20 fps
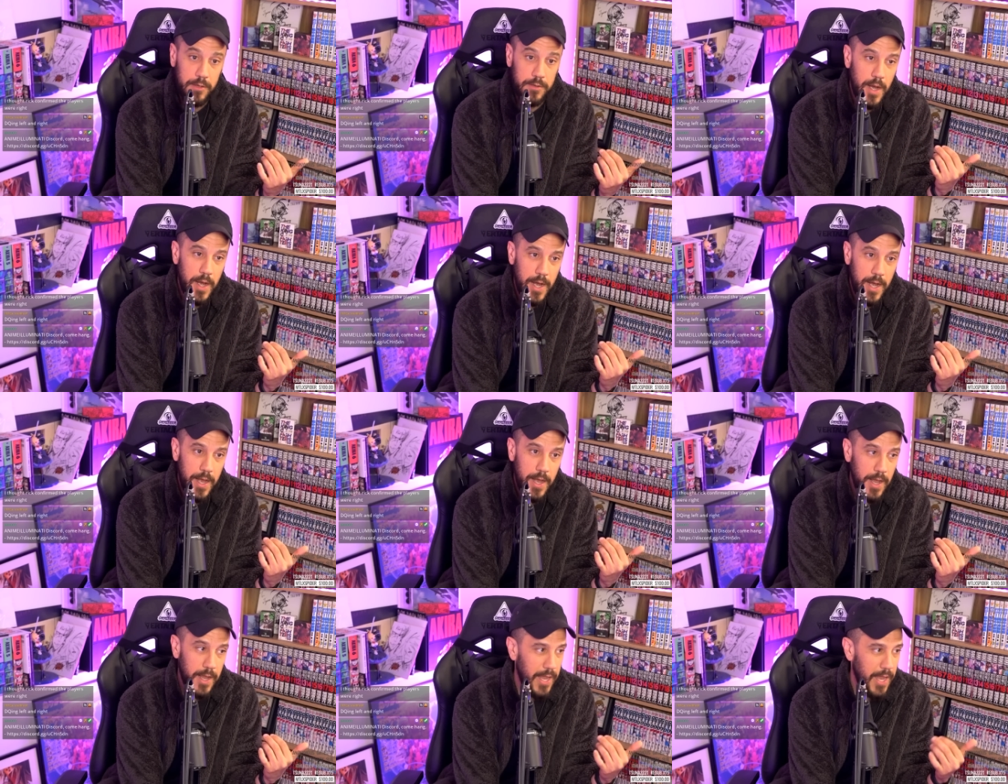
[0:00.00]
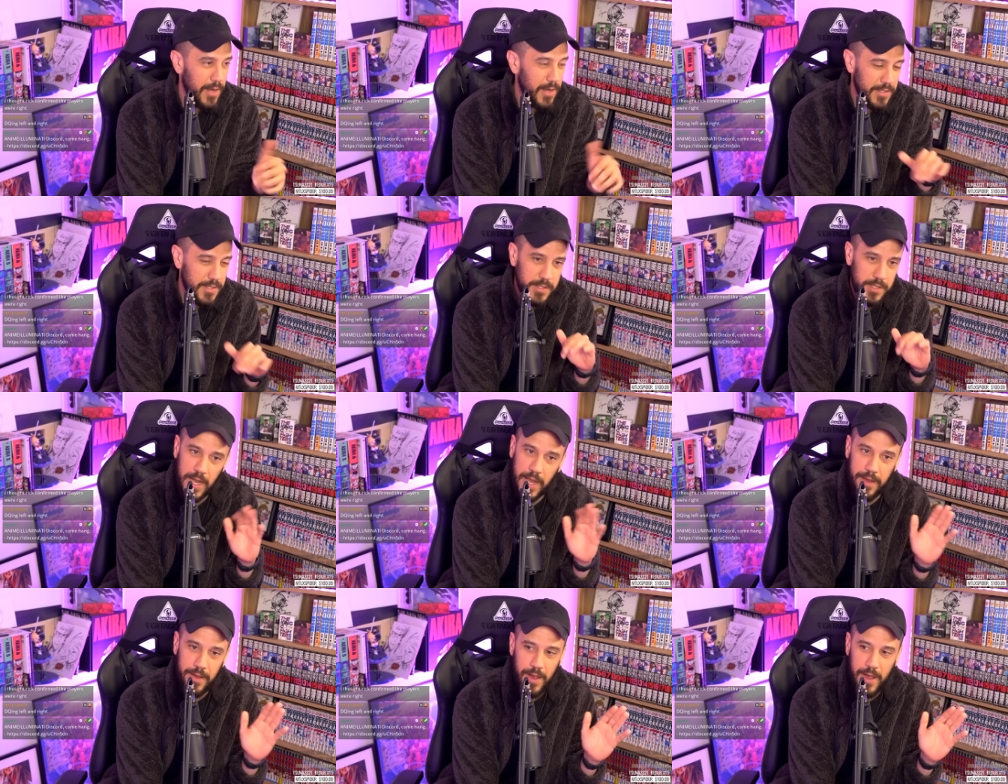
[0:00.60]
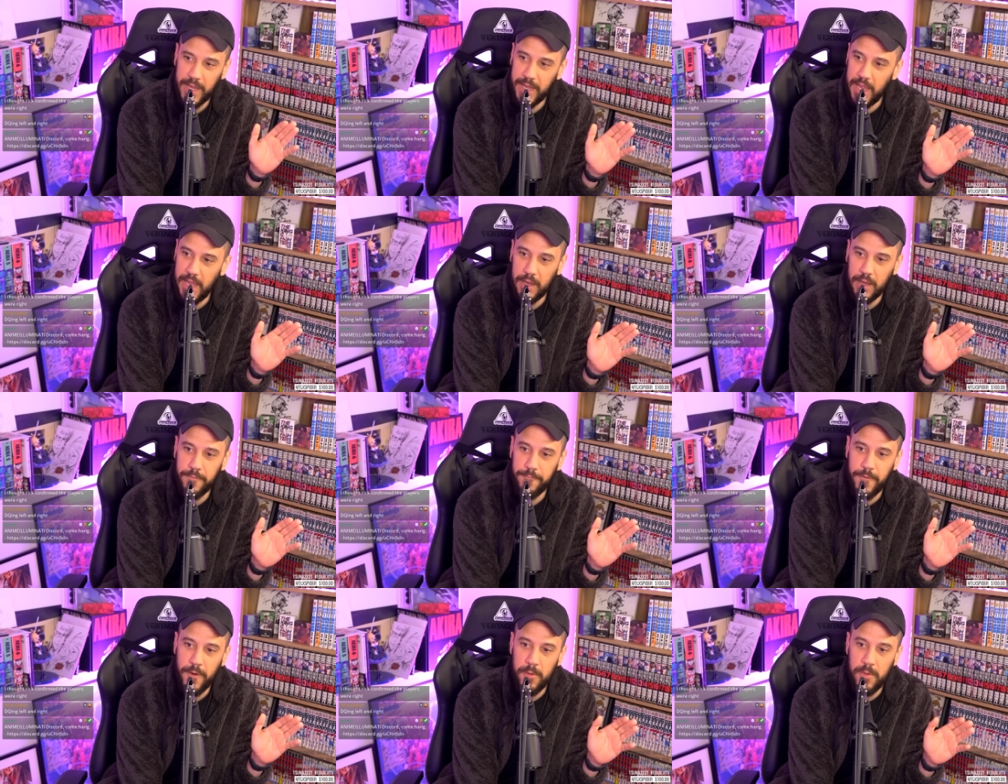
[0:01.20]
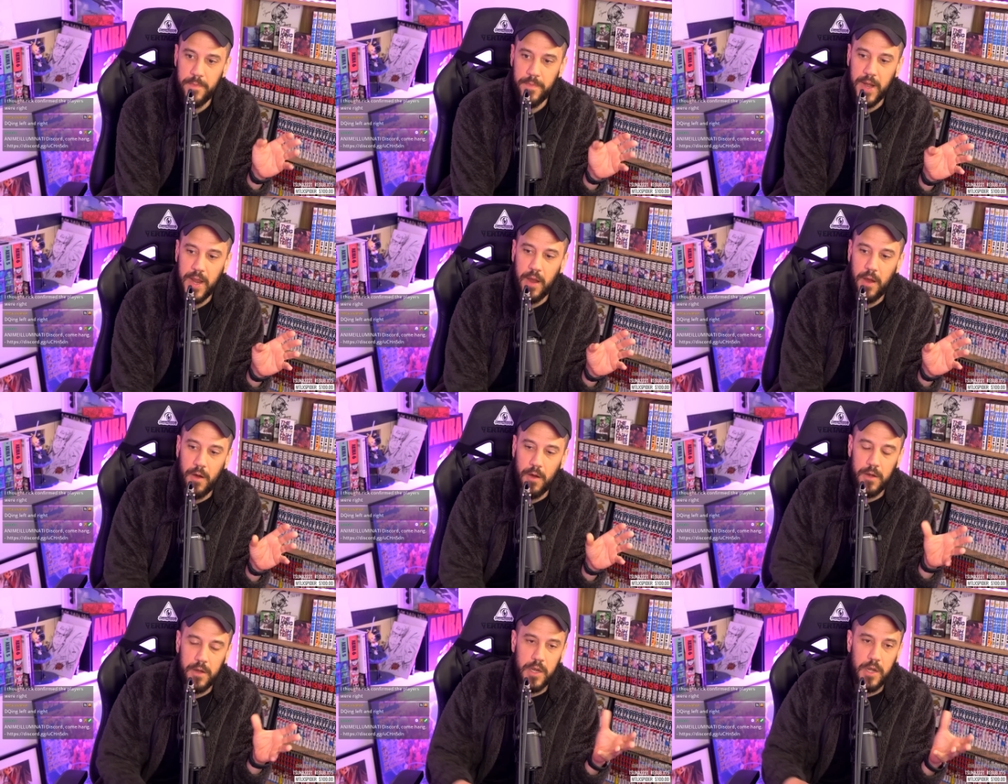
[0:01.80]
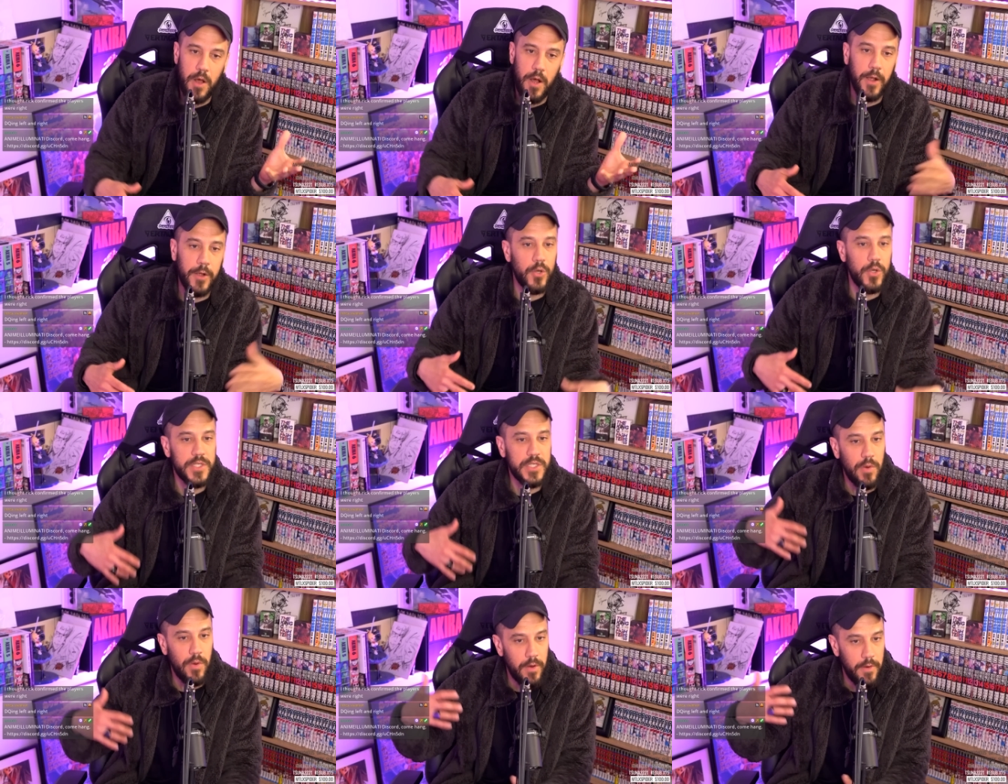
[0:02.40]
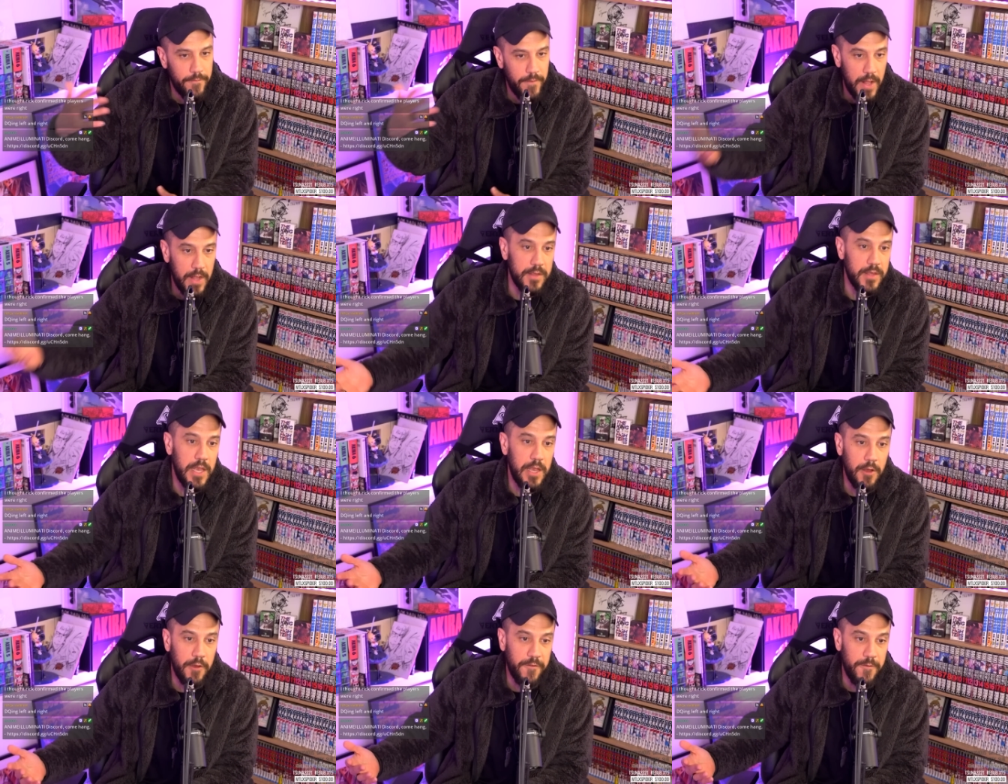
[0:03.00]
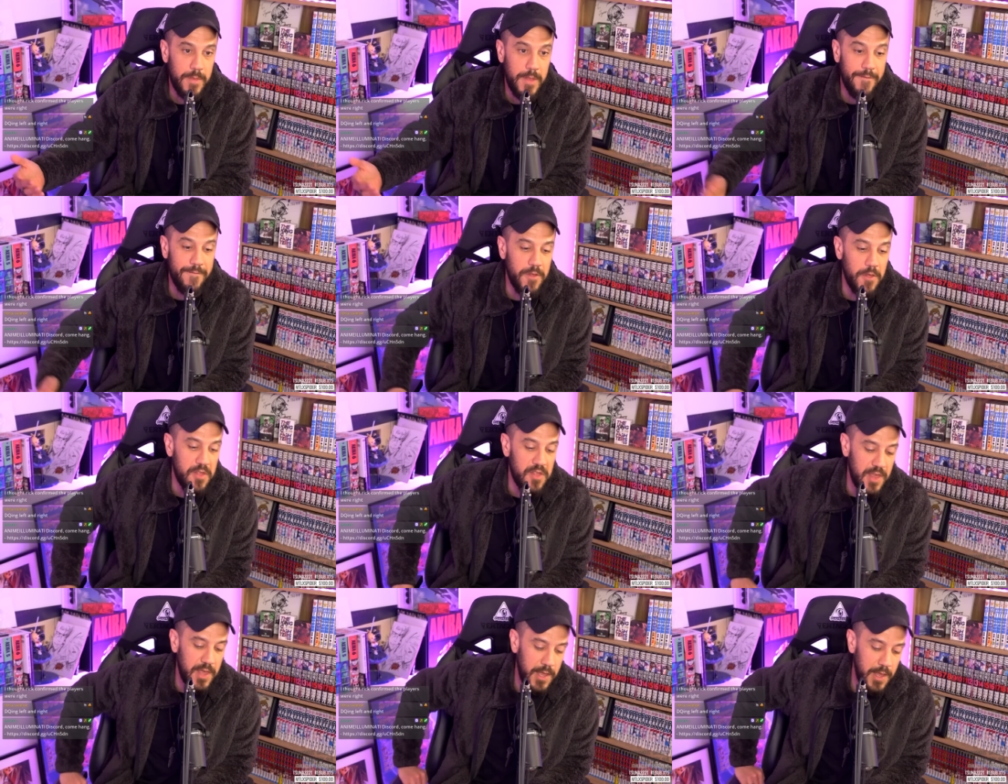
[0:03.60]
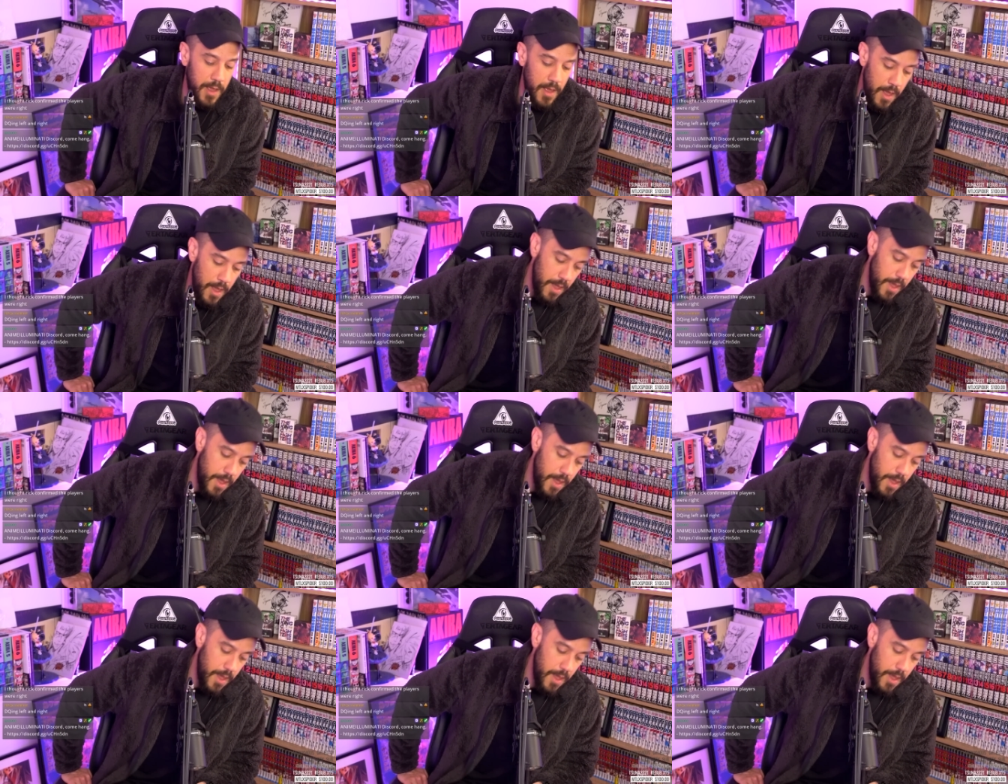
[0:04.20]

Uh, again, this I, I can't confirm it, but I heard, you know, of course there were volunteers from the FGC,